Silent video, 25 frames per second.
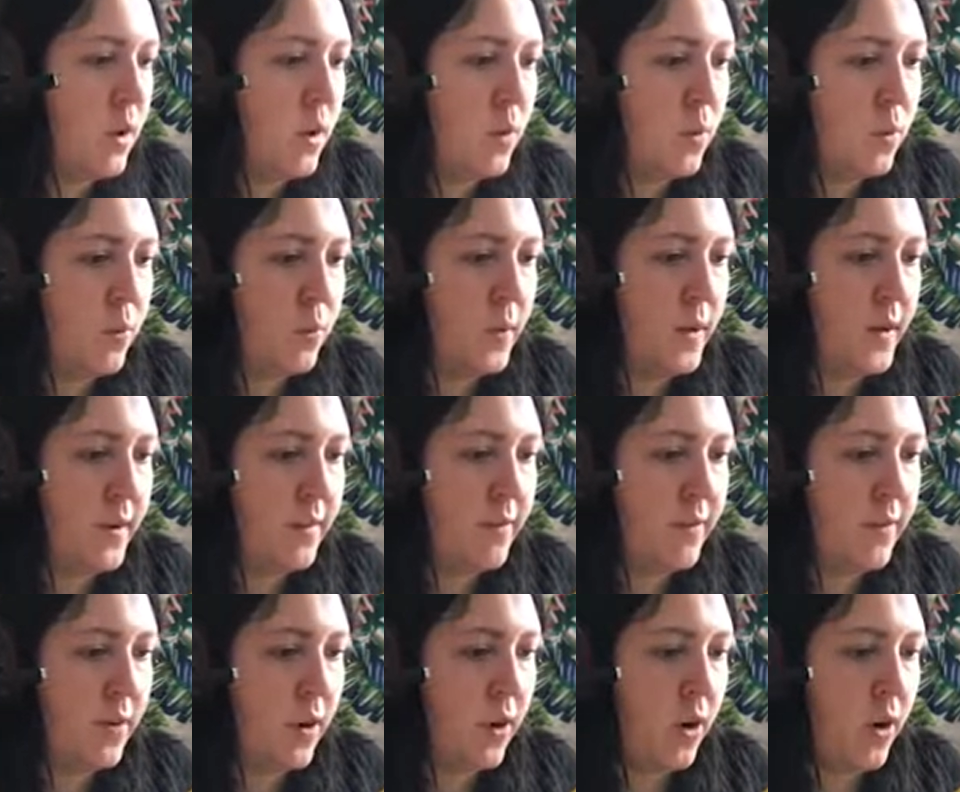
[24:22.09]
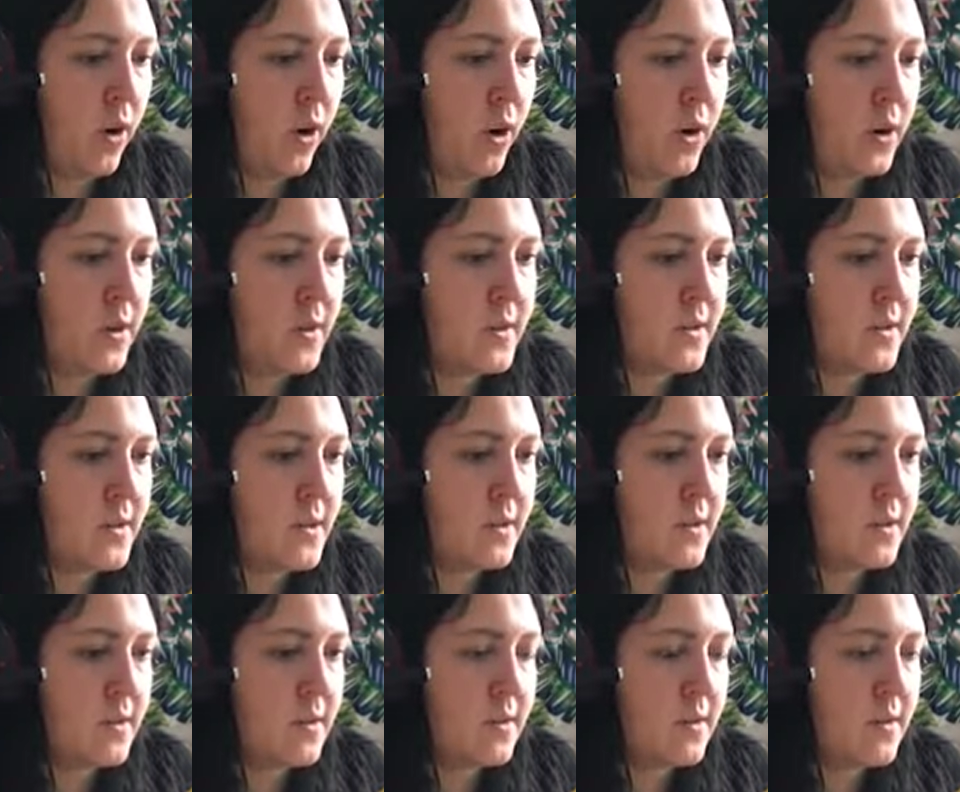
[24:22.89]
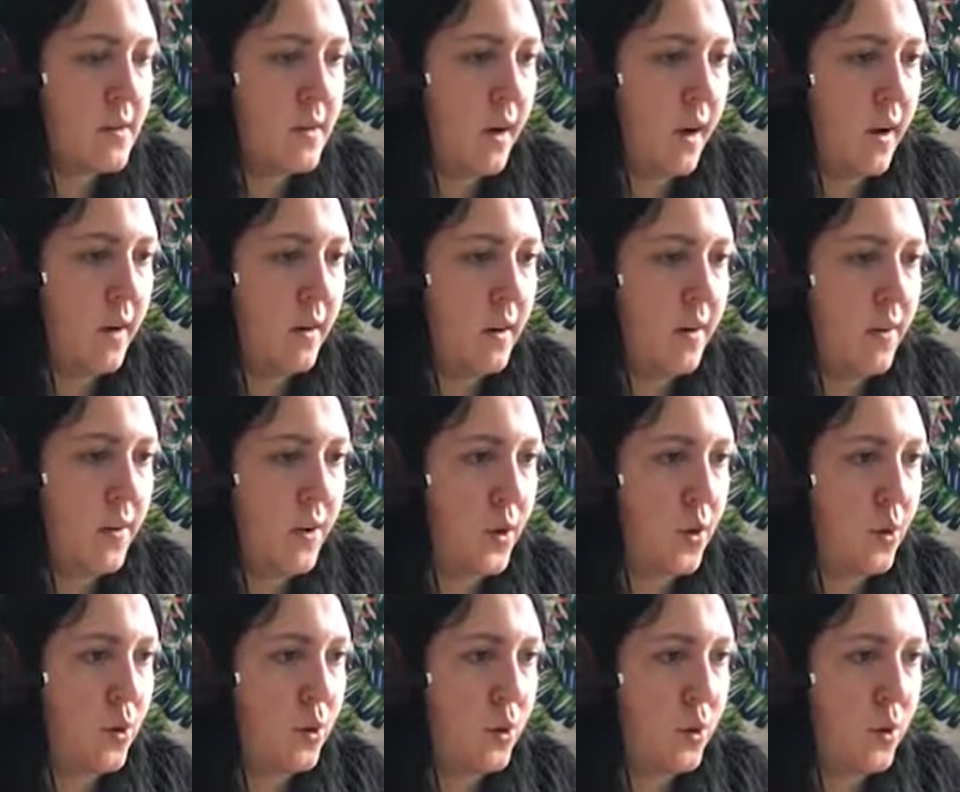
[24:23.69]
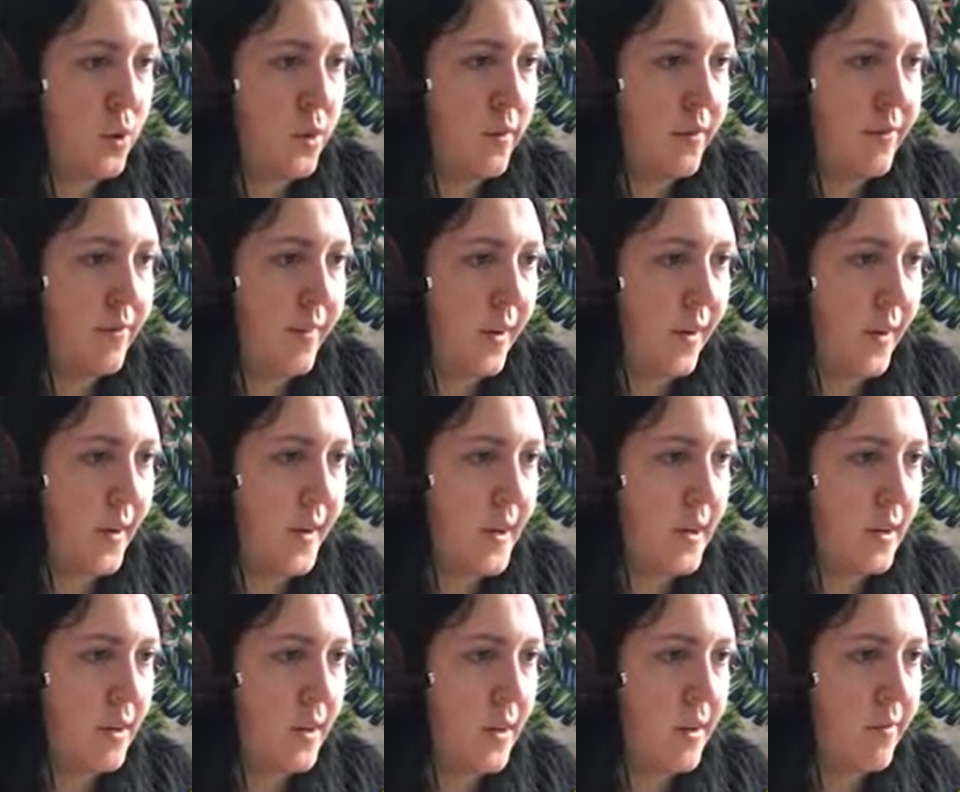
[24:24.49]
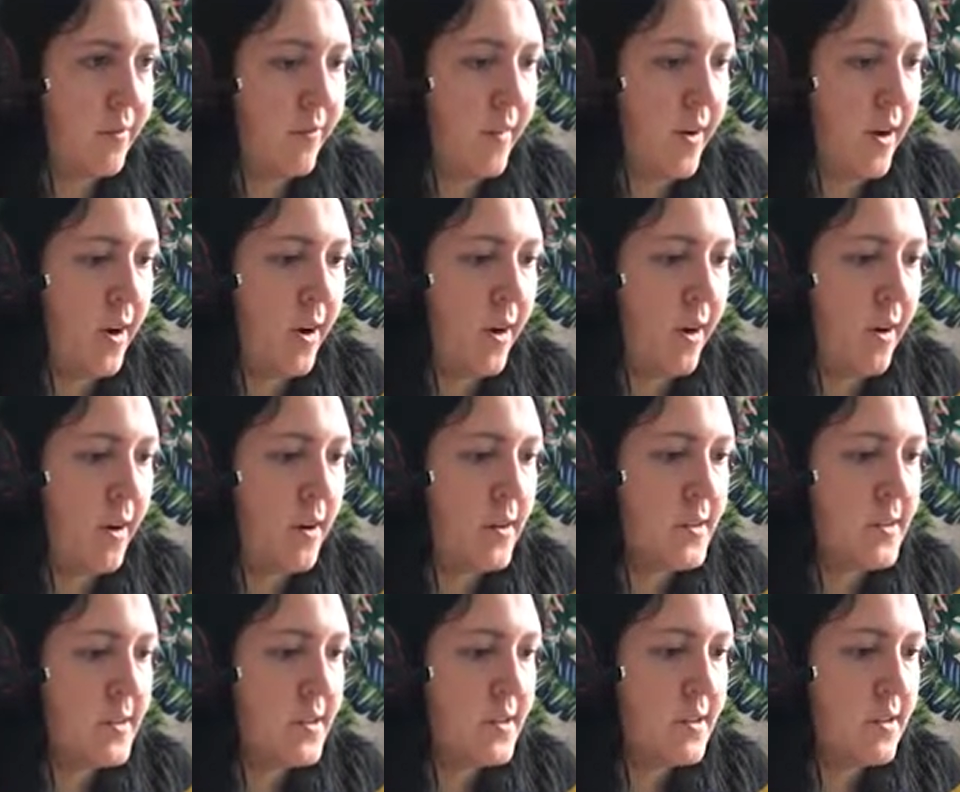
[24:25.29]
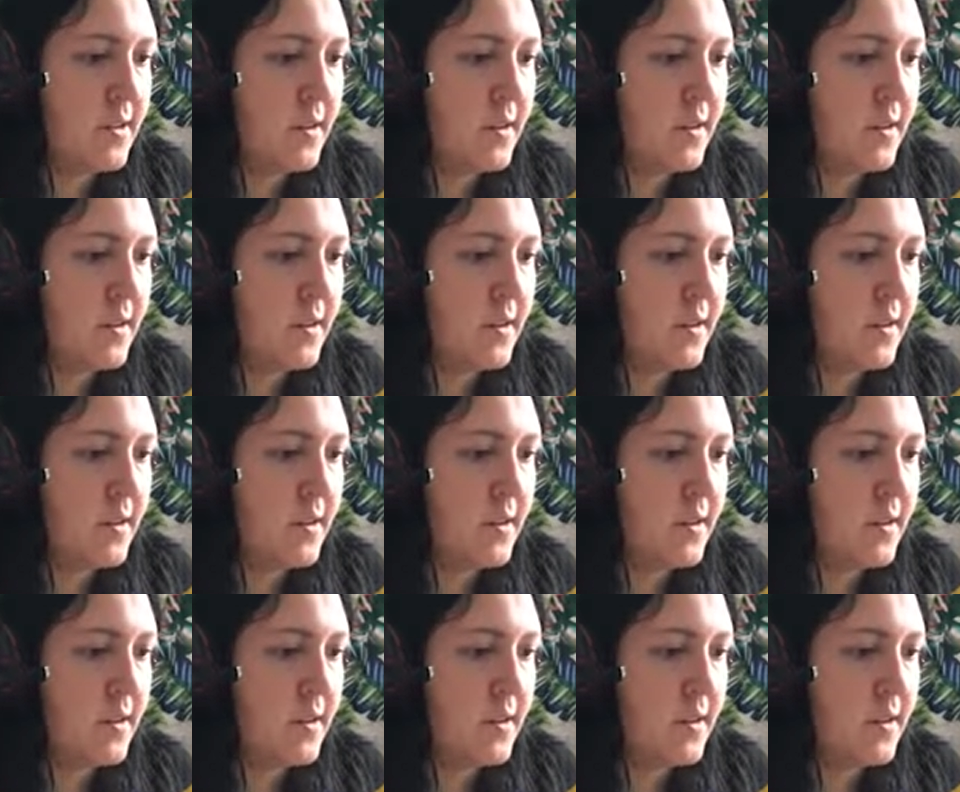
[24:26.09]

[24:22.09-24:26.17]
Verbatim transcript: We've got another cool, funky looking vase.